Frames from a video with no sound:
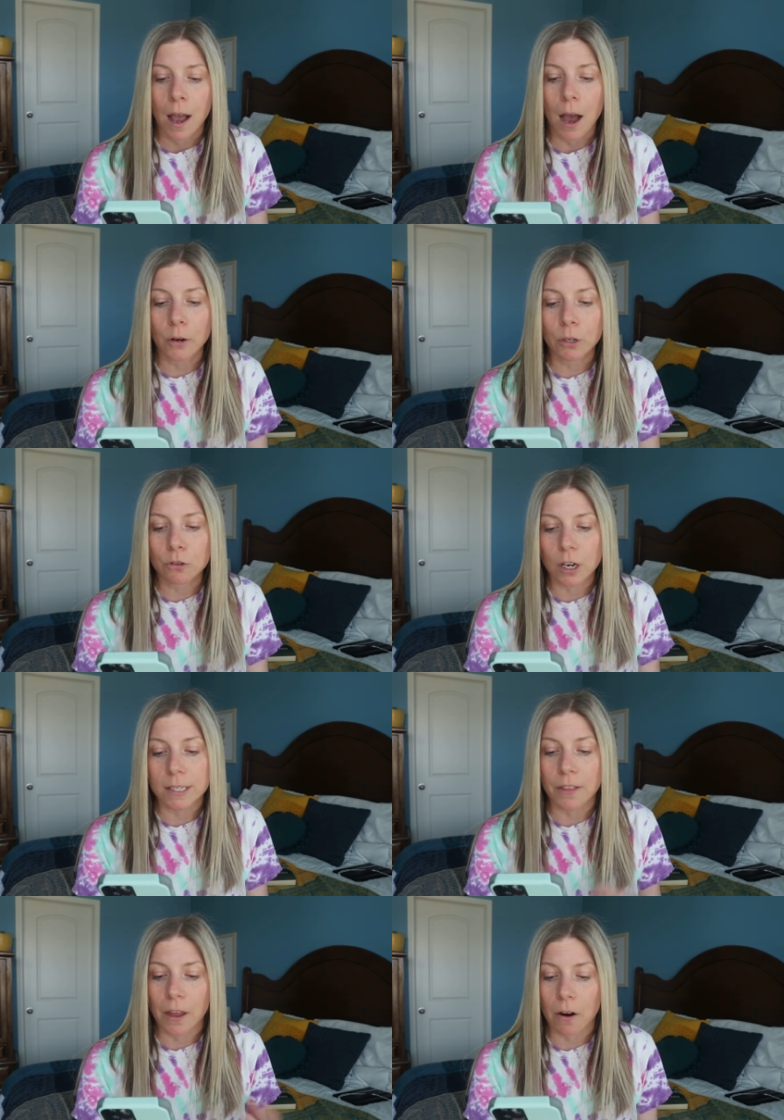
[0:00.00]
How do you
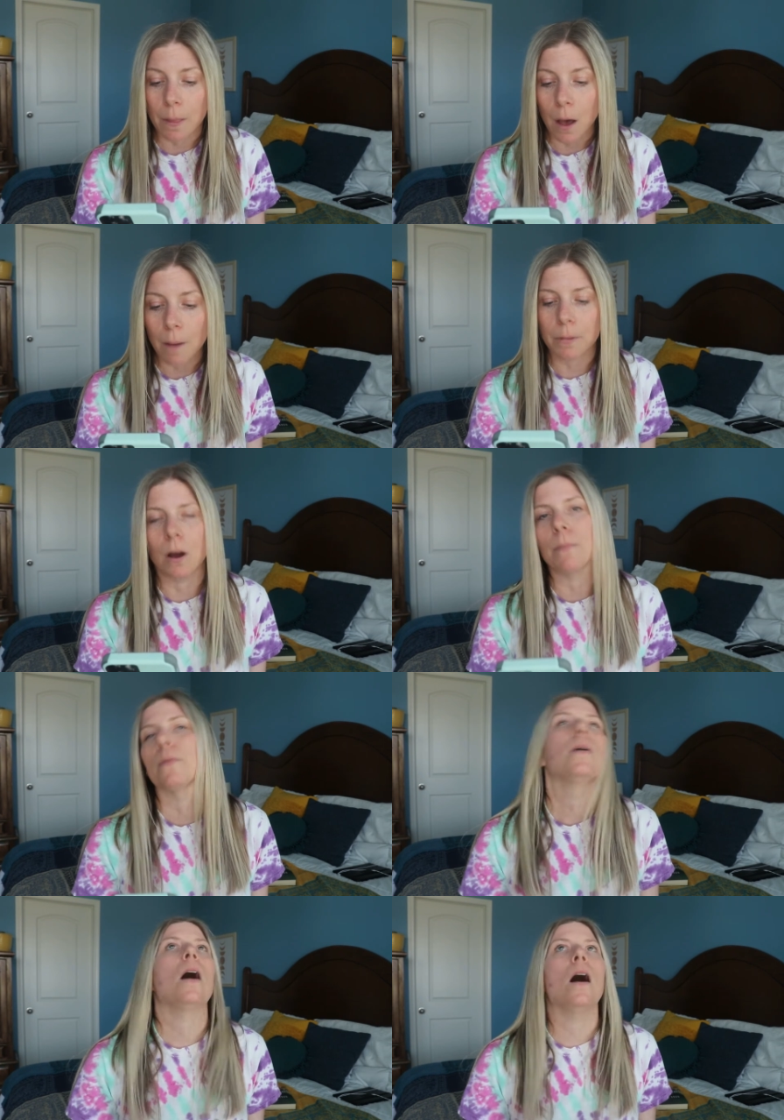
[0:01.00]
trust that they are on the up and up?
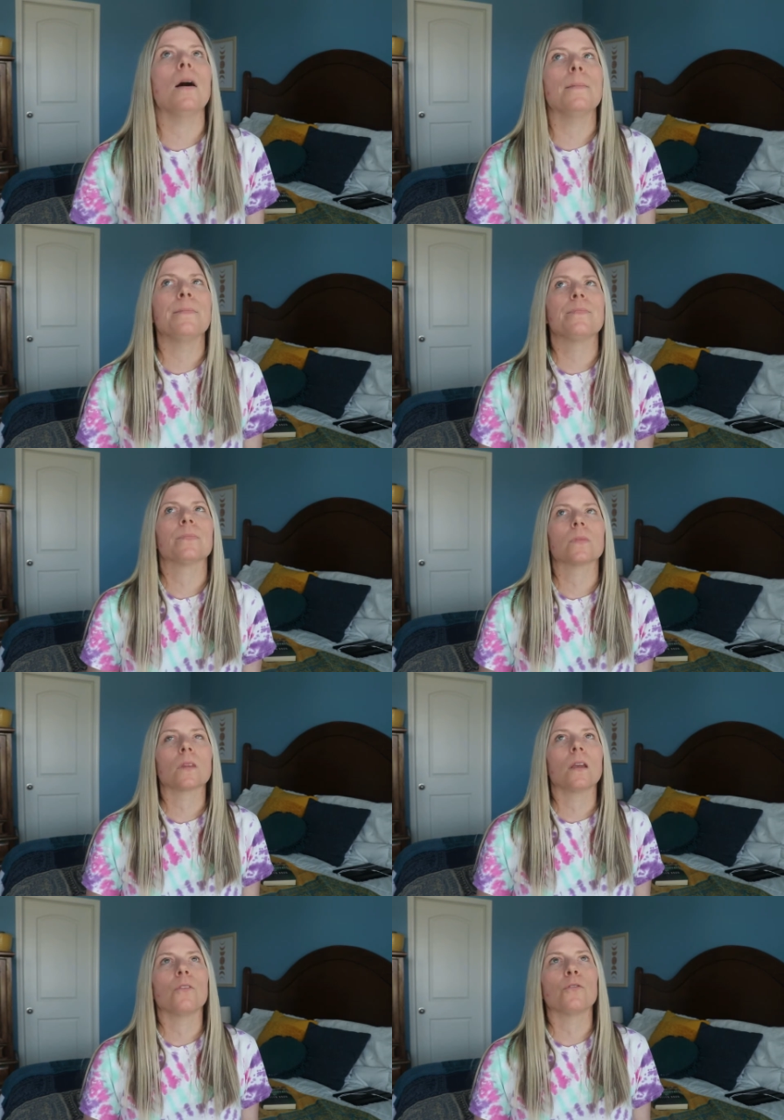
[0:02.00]
Um,
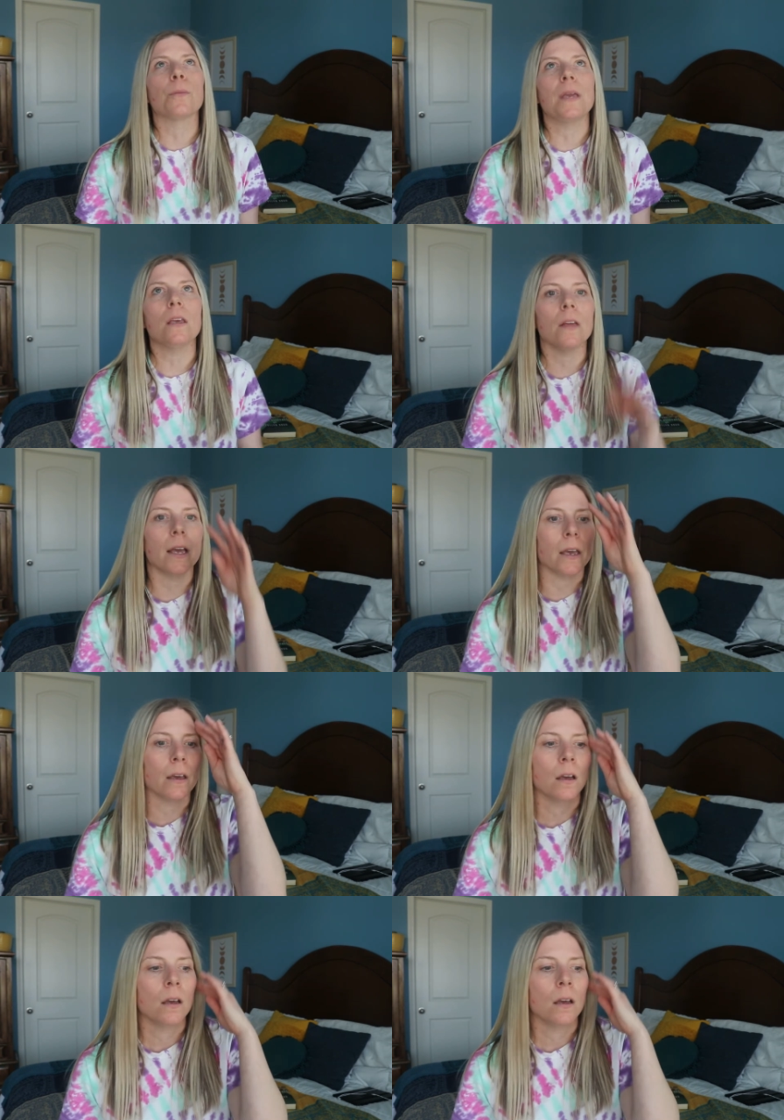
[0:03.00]
for me, like,